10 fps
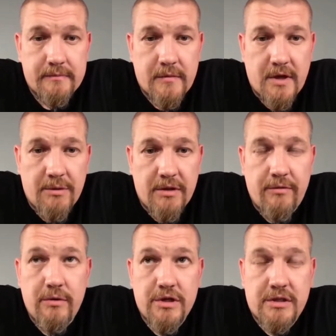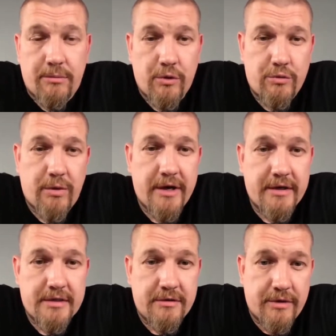If you just approach
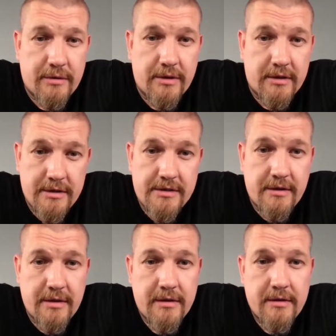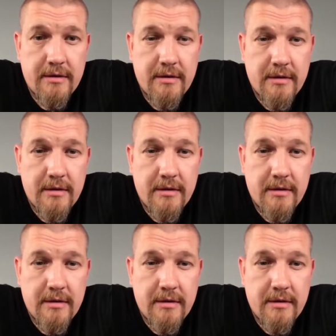Binance and to get listing there.